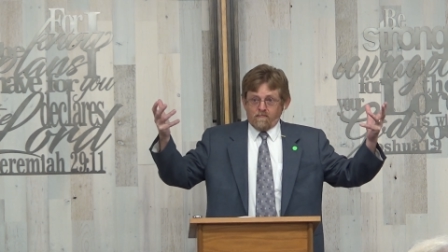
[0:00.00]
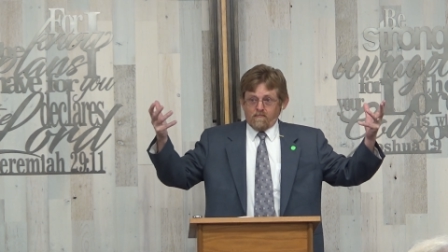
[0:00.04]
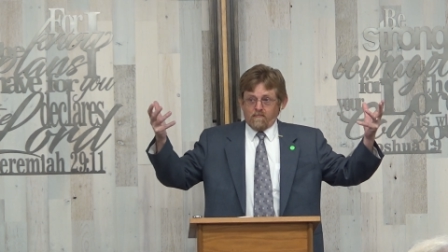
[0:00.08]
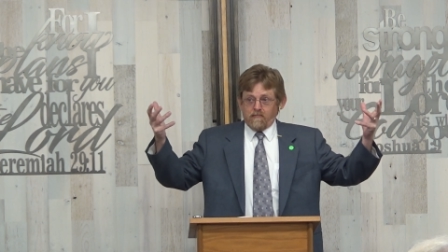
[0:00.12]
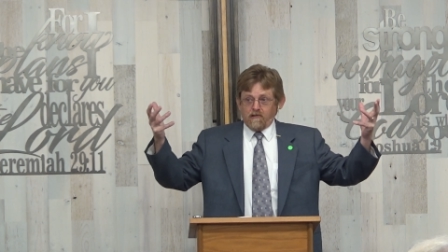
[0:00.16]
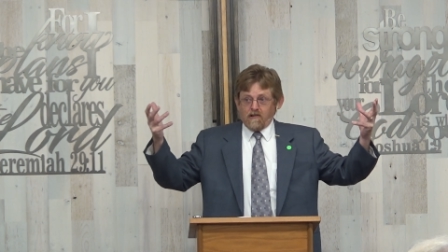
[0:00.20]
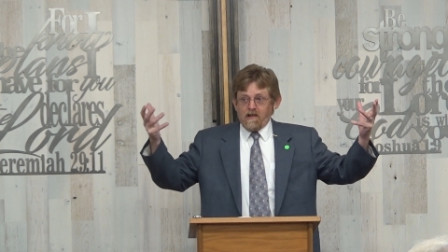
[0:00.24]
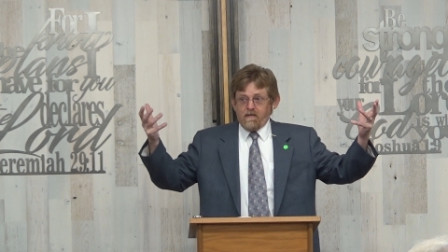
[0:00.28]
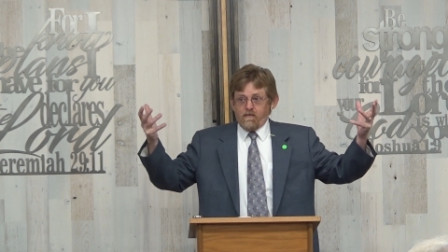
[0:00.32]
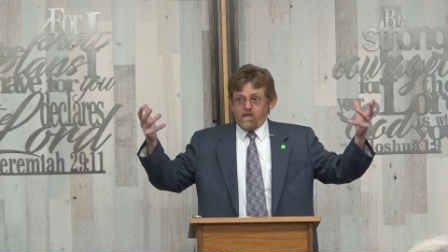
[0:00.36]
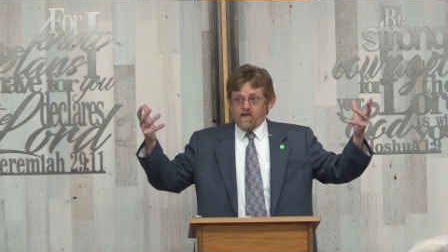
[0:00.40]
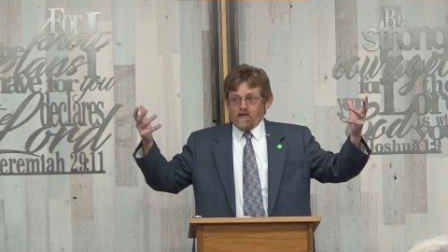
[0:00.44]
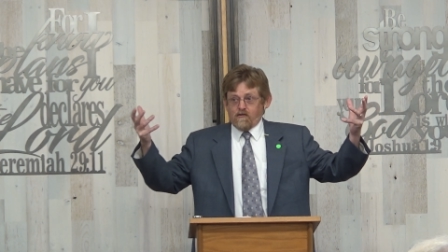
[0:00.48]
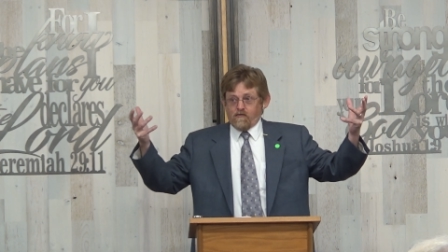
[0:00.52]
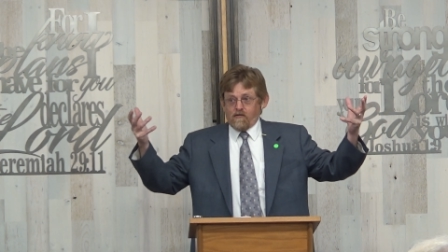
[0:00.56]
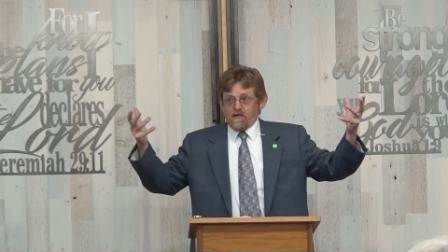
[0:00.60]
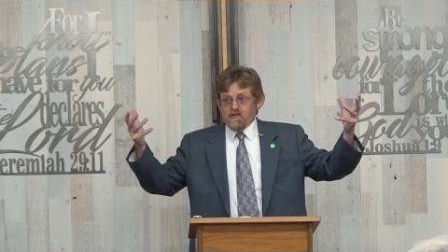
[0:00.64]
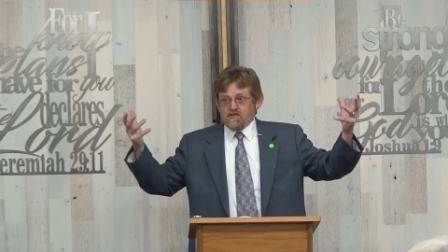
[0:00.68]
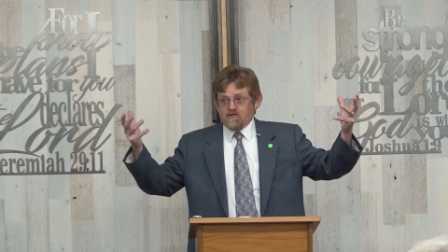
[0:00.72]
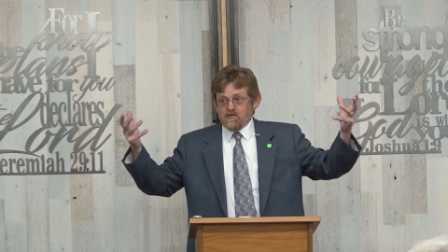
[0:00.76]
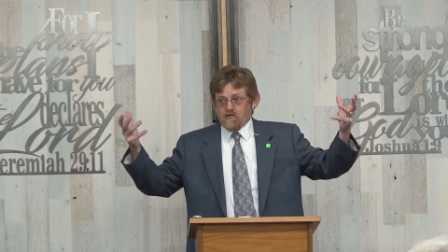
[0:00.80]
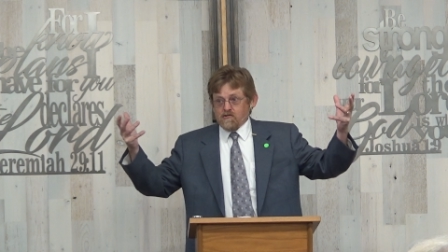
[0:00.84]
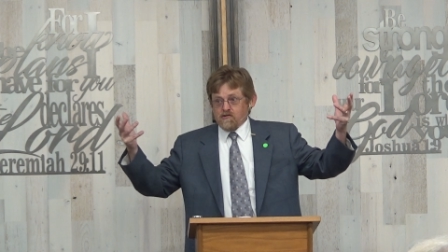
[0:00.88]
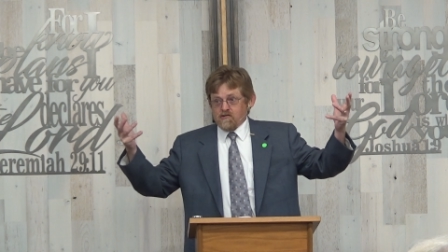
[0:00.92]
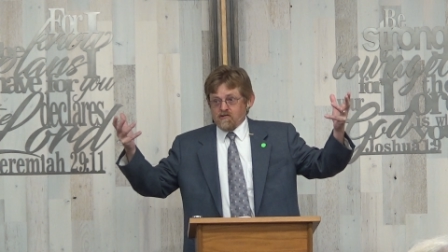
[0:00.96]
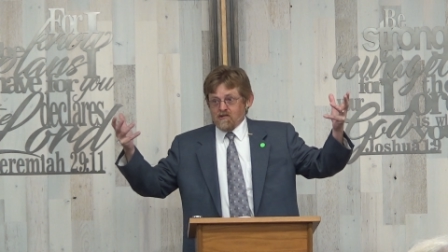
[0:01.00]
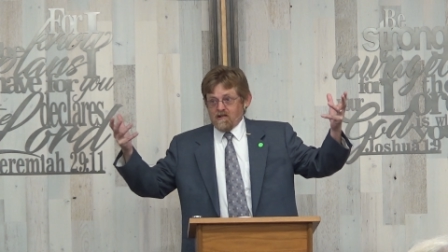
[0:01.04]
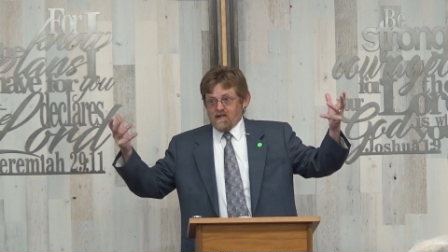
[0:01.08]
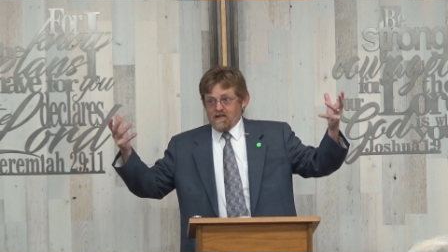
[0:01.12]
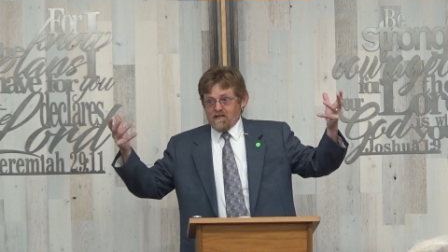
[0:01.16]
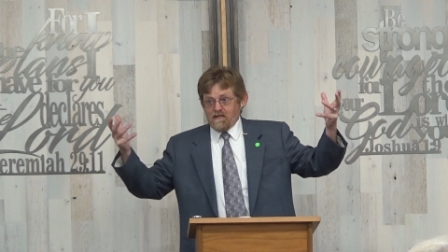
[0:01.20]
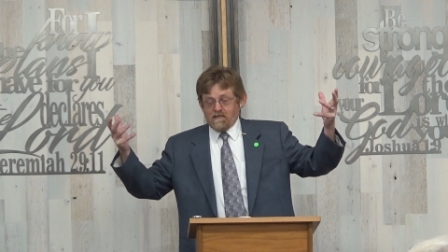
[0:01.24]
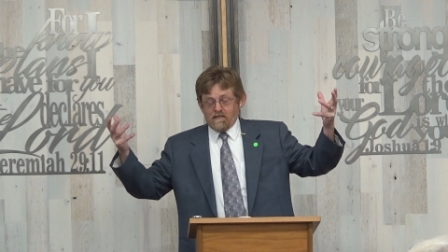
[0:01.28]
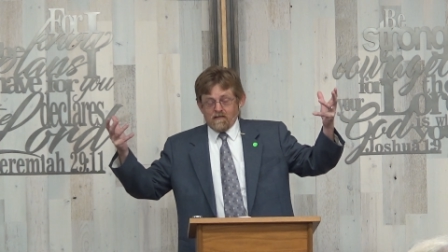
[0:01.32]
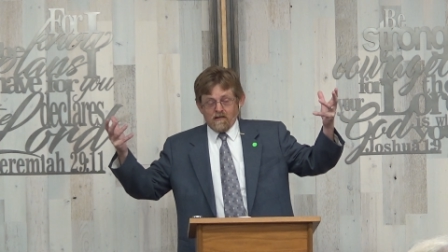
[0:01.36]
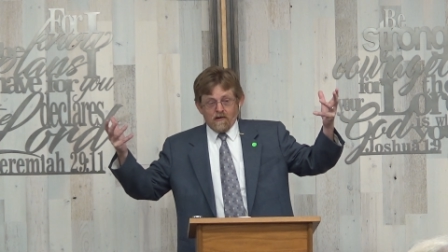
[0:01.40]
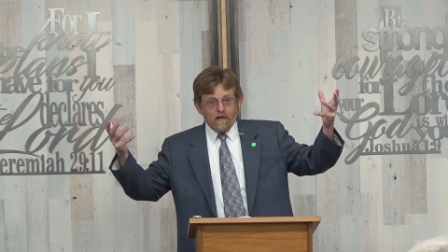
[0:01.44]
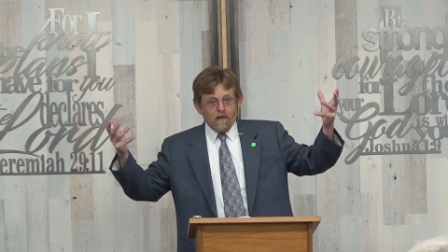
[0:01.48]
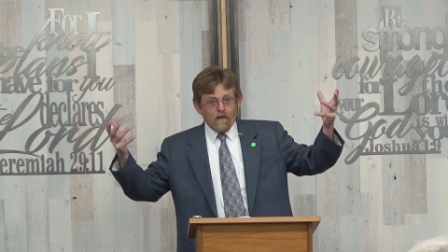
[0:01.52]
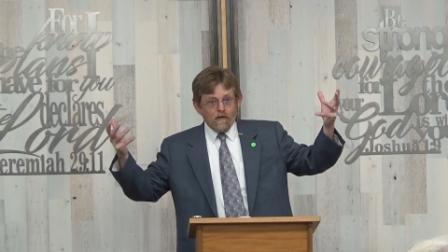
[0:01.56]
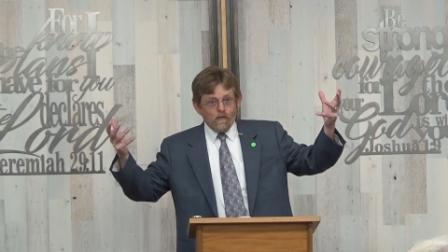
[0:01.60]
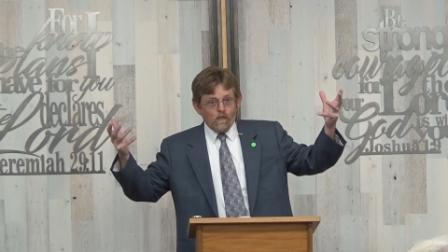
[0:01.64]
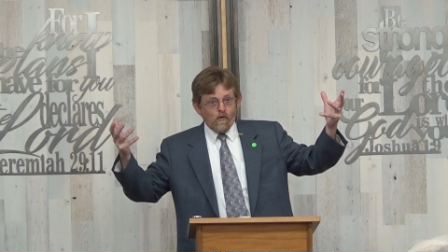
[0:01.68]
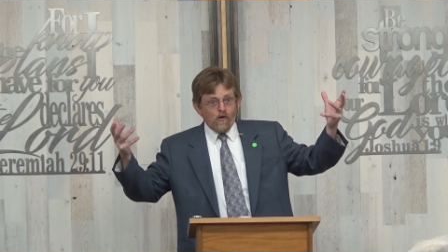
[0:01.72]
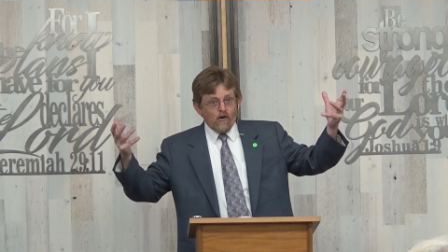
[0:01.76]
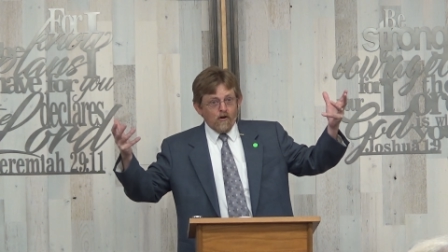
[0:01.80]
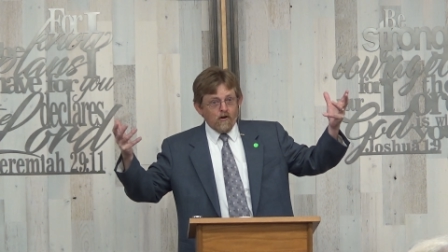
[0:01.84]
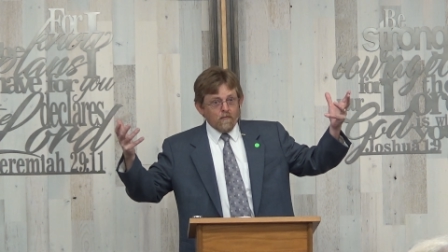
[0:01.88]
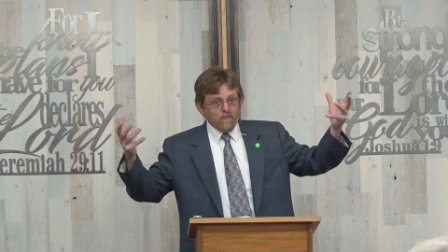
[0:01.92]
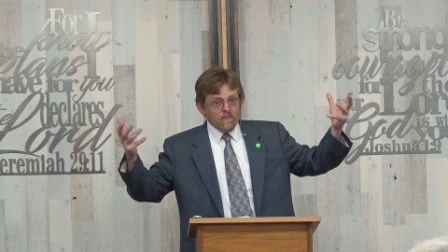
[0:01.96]
living creatures and that
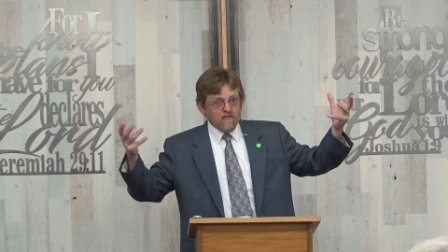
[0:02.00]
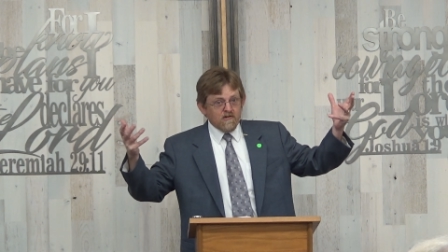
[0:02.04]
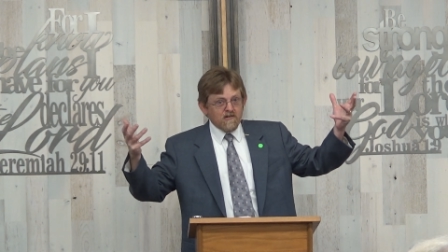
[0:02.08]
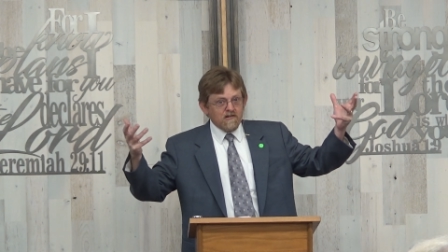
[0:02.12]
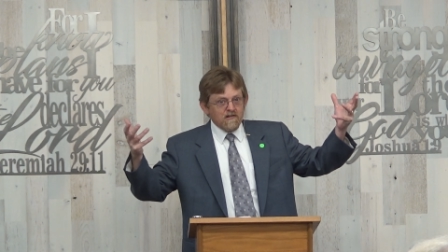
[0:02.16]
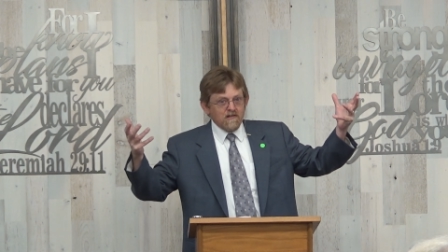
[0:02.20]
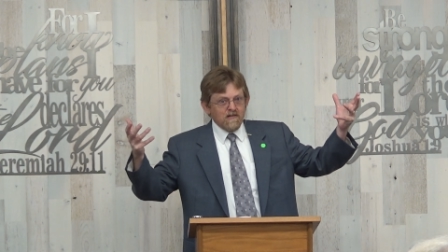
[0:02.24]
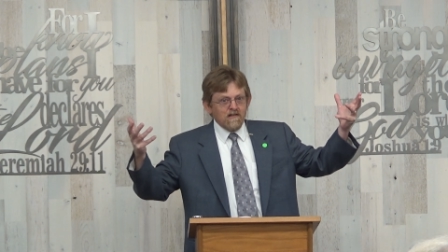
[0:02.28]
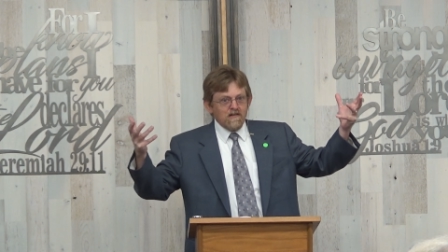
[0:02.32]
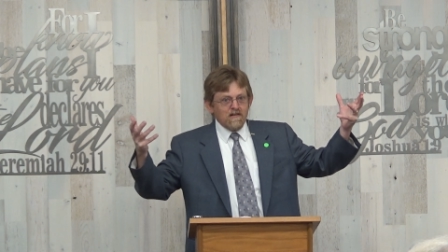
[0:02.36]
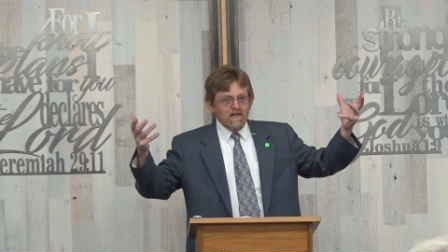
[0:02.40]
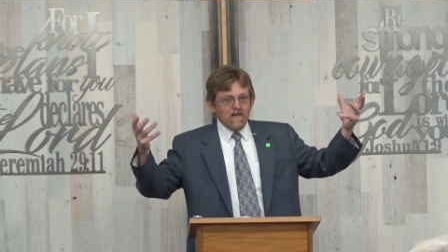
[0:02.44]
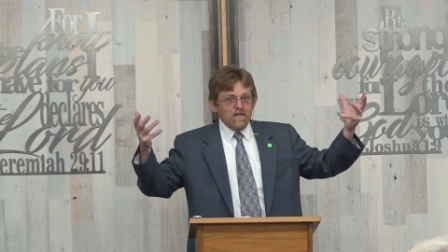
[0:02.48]
aren't worms,